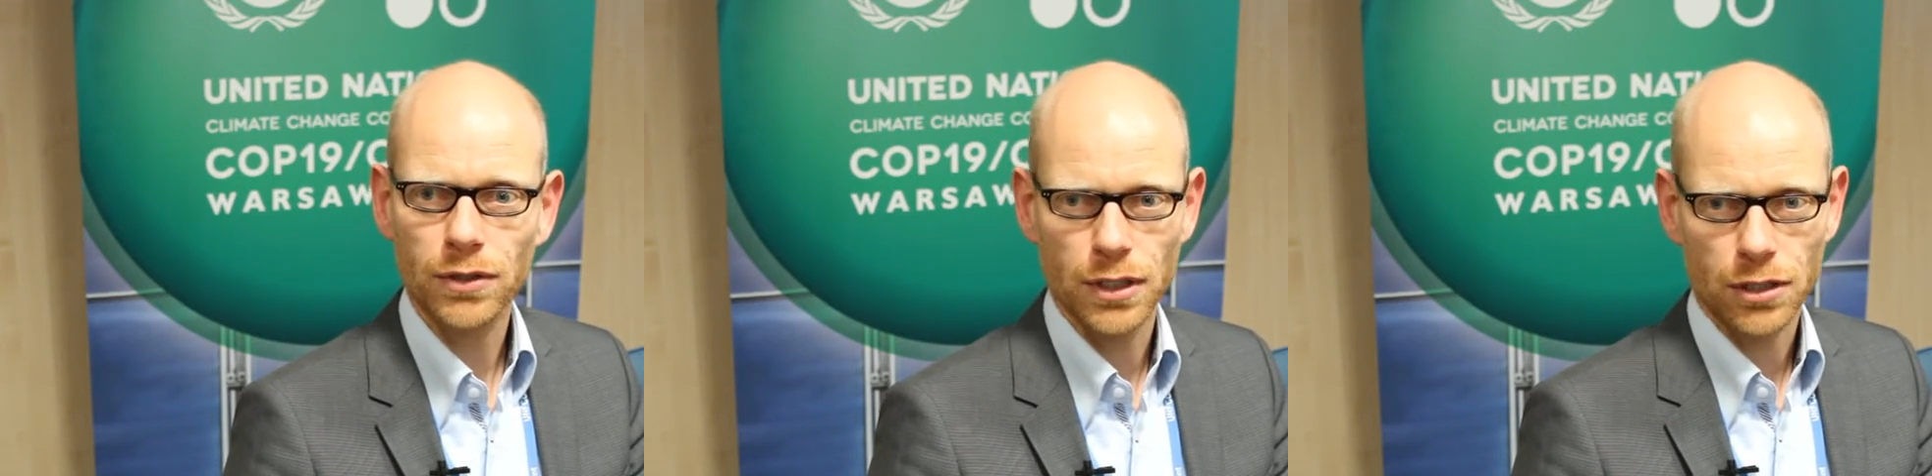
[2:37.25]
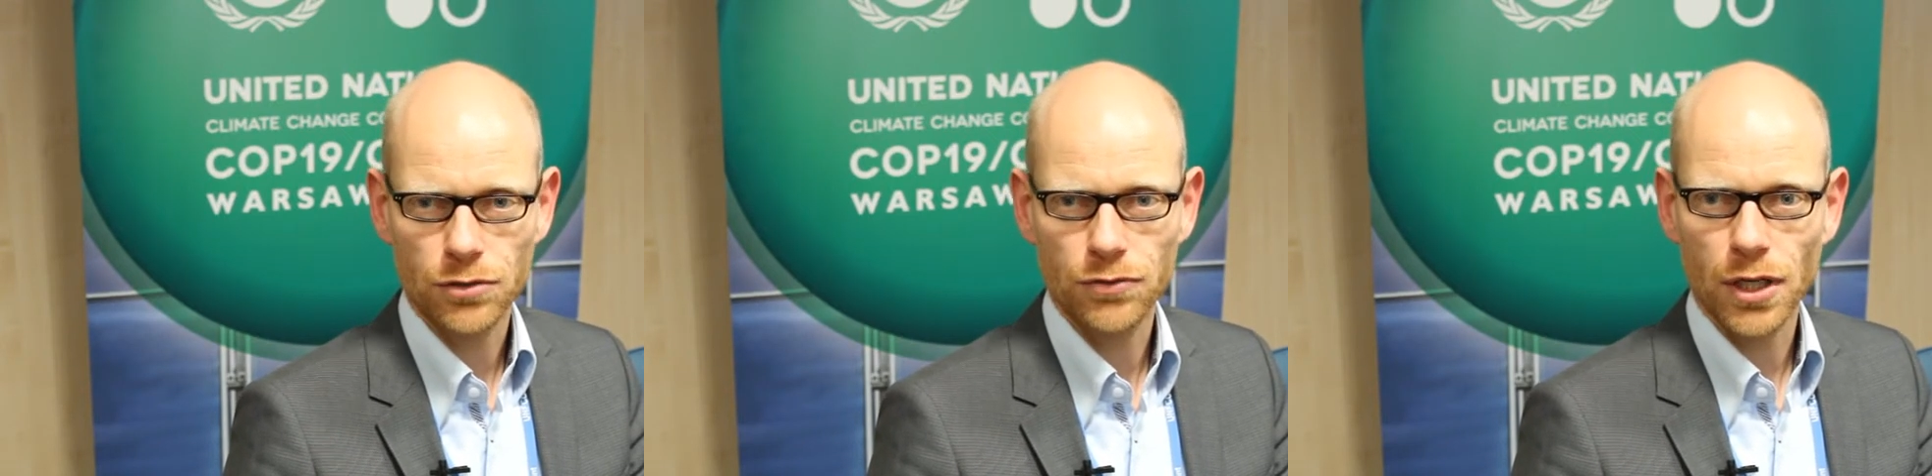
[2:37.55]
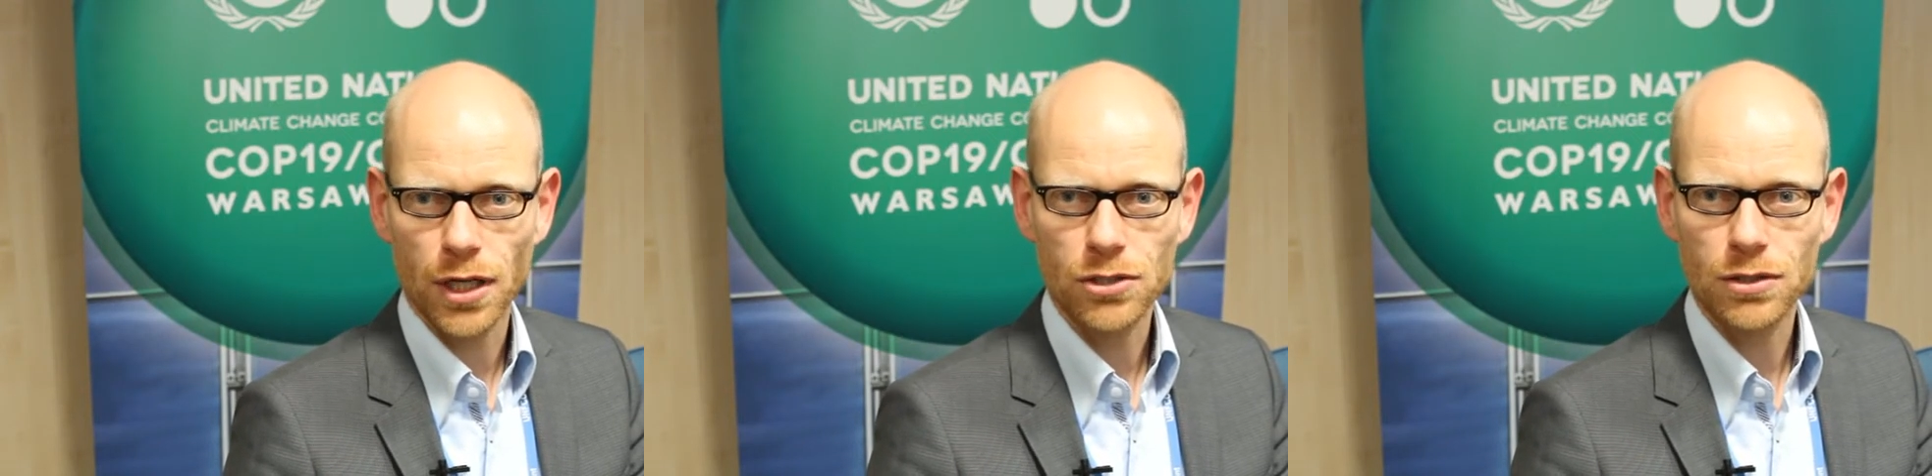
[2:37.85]
the
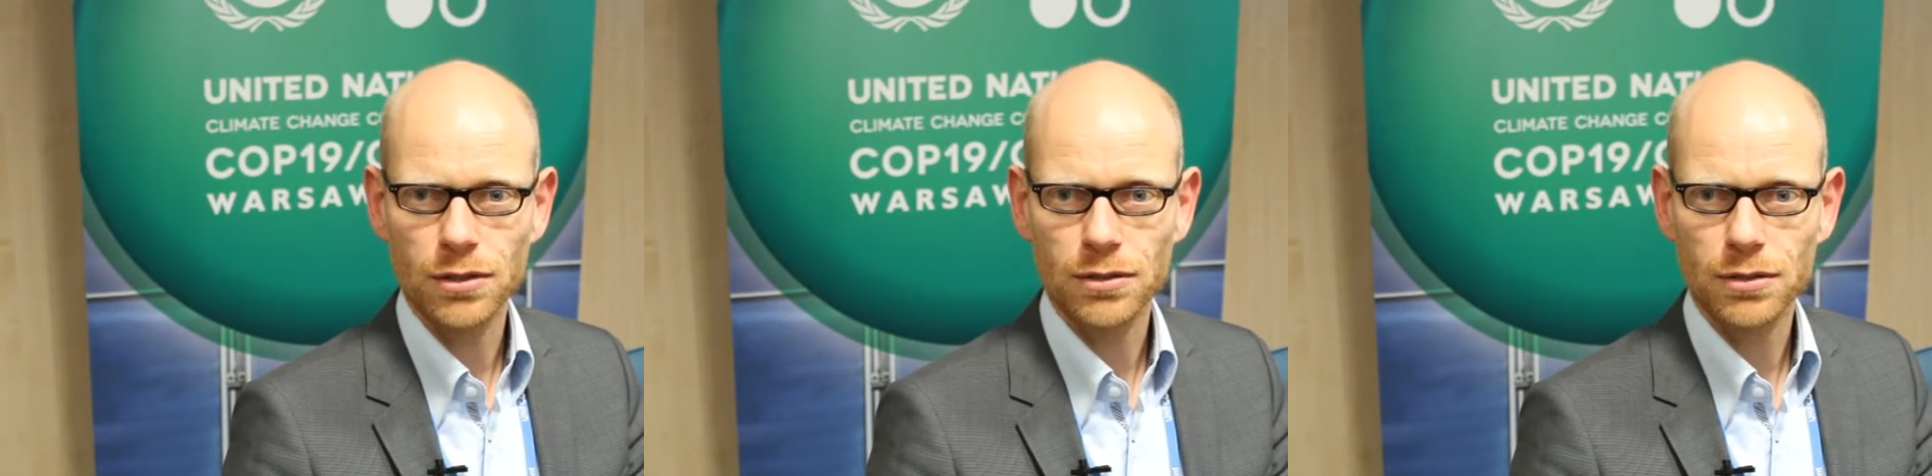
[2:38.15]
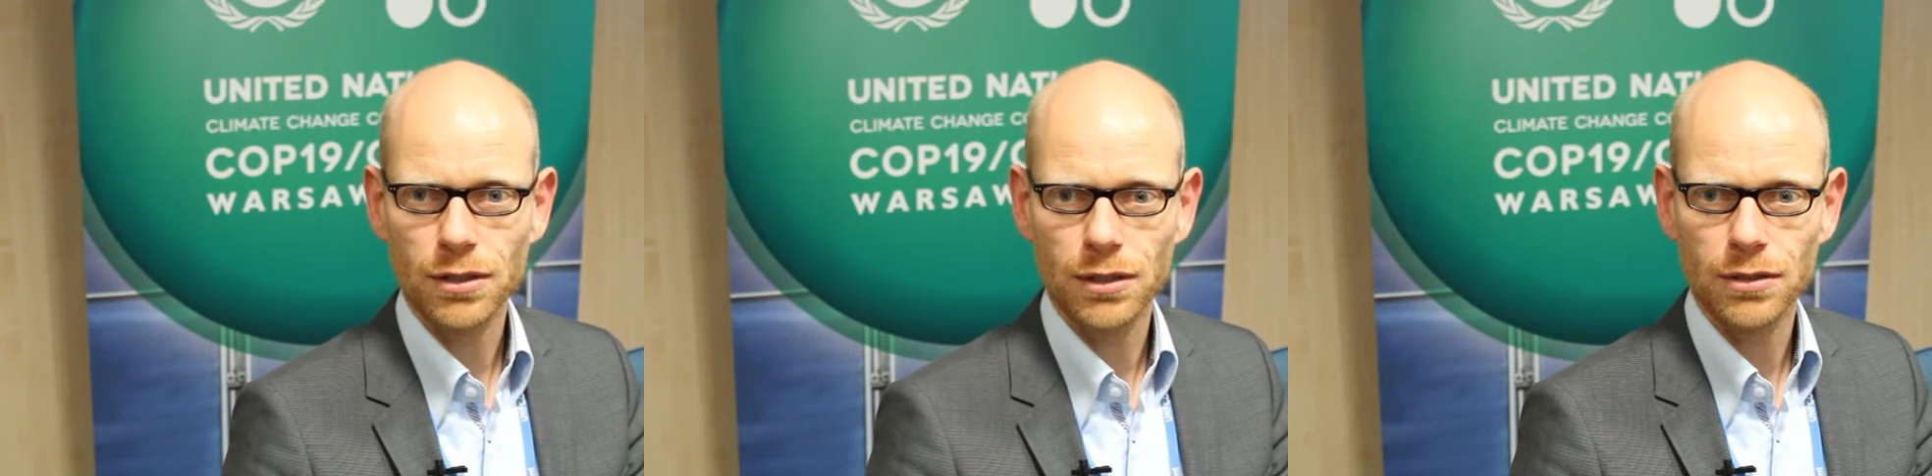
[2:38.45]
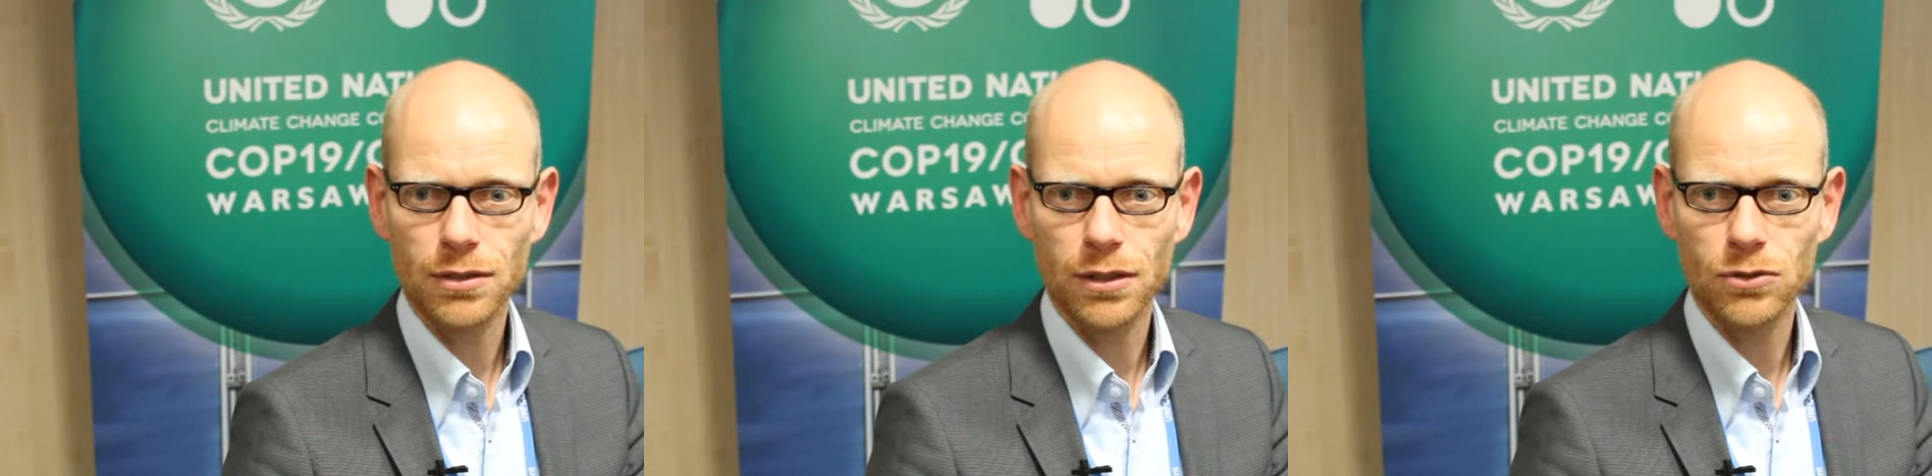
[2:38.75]
electrification is,
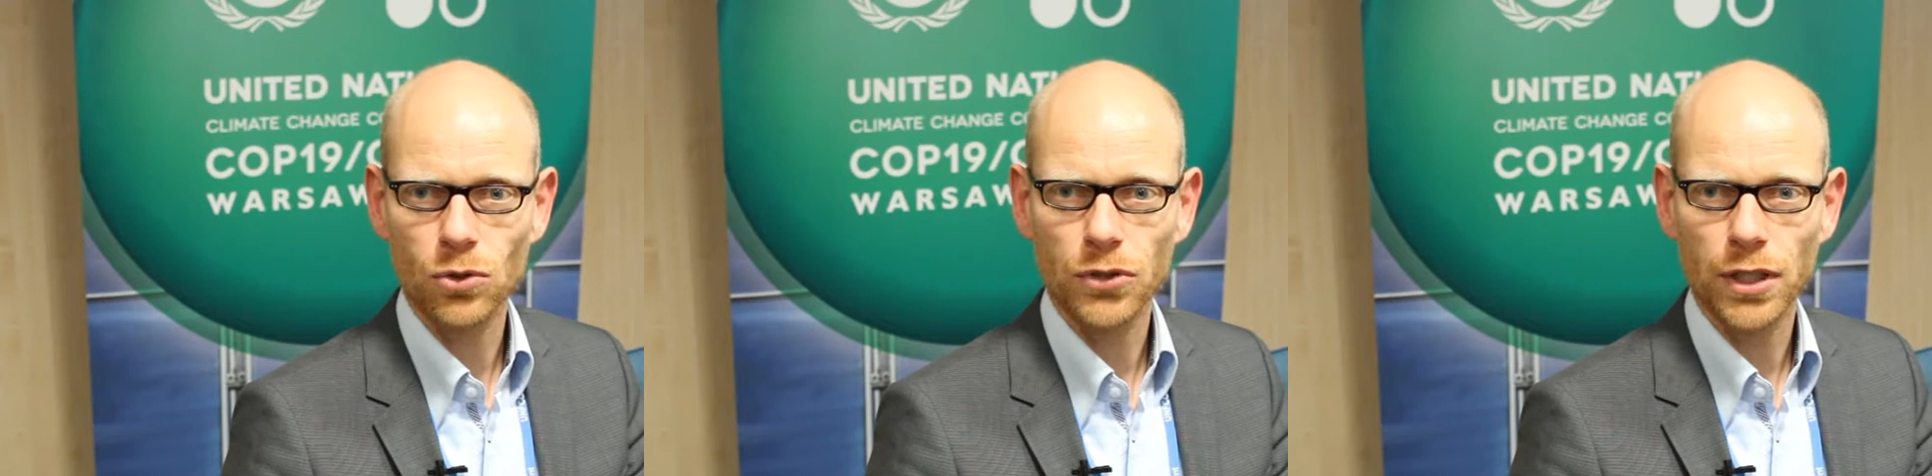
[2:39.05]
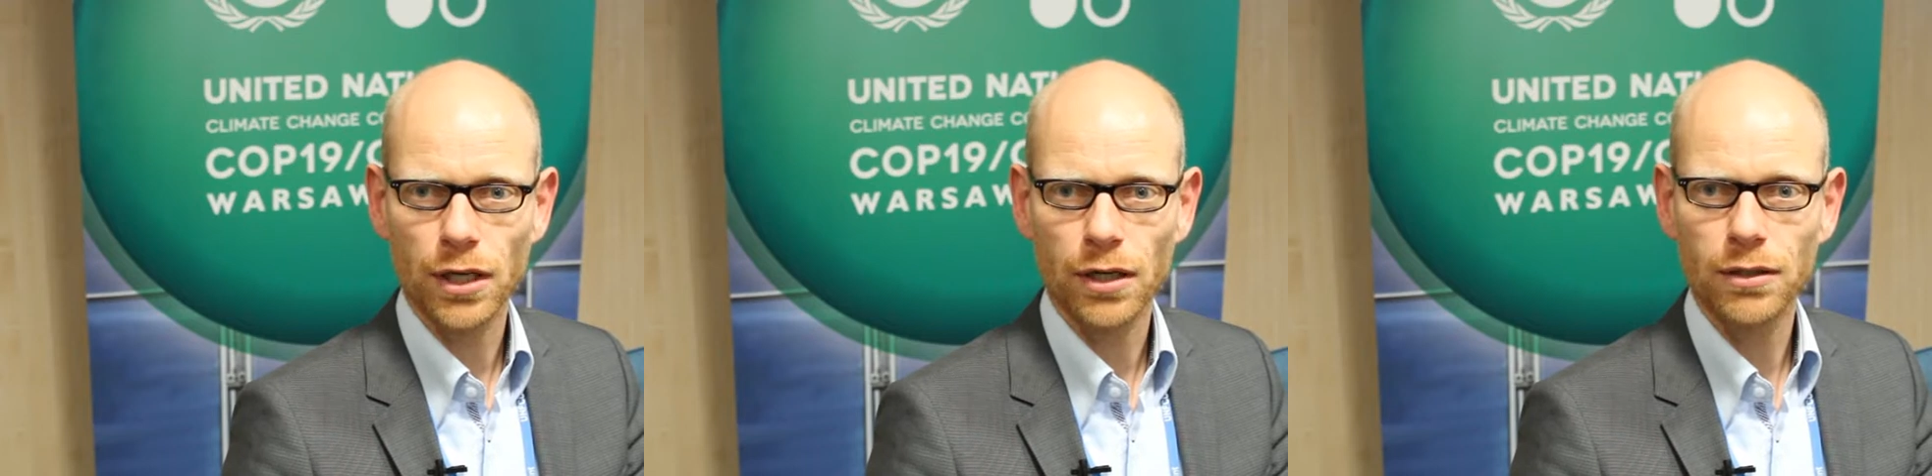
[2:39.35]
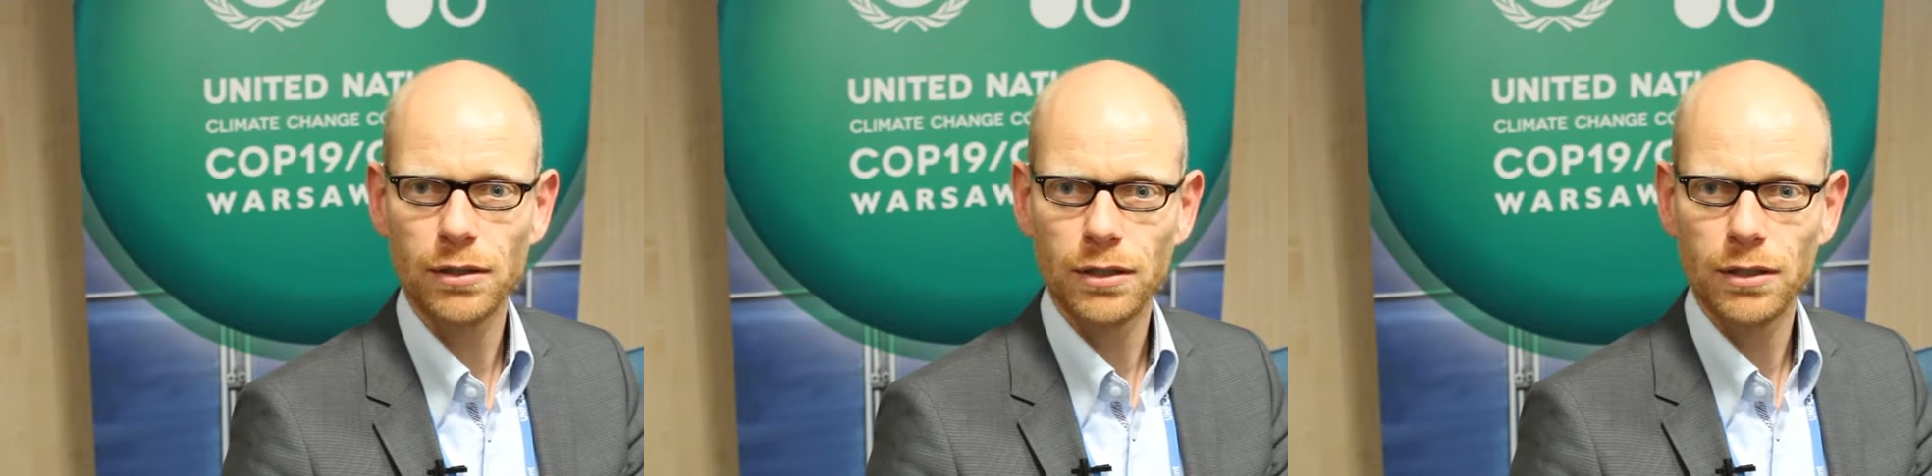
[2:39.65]
is, is, not there,